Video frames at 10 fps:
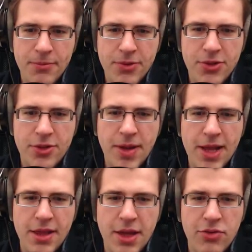You
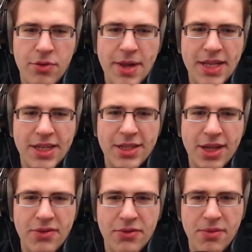smell an aromatic
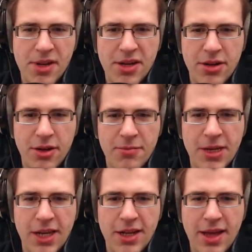scent from it.
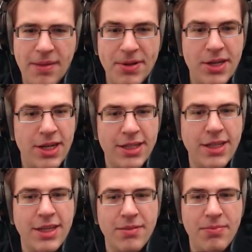Obtained
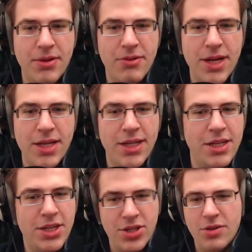appetizing kimpiwa. In
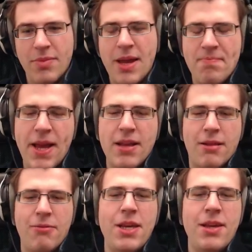addition, you made bay
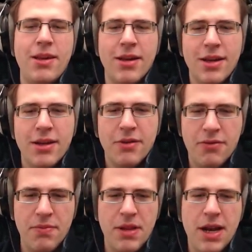
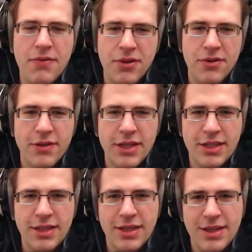from the leftovers.
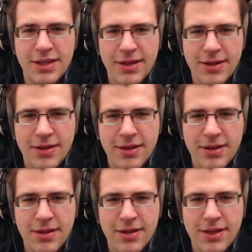
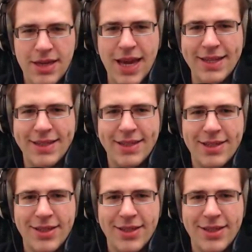Yes!